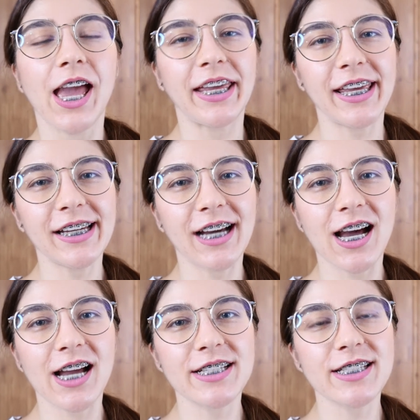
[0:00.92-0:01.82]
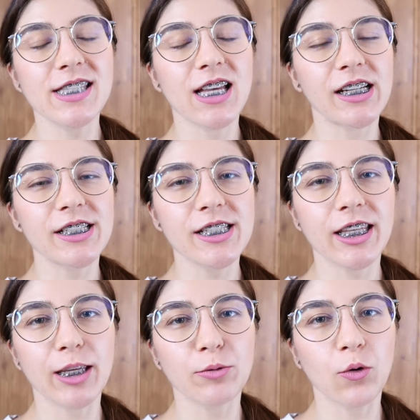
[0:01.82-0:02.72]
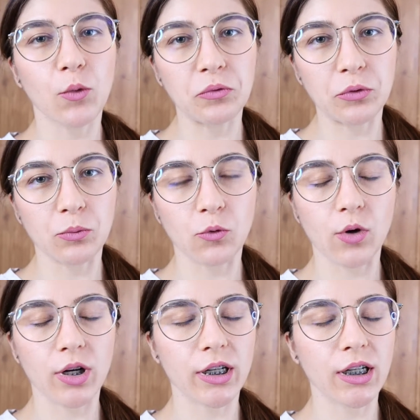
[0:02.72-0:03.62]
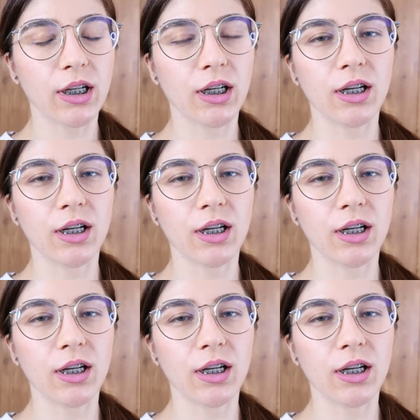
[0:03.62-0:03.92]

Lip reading: Hey guys, I just came home from work.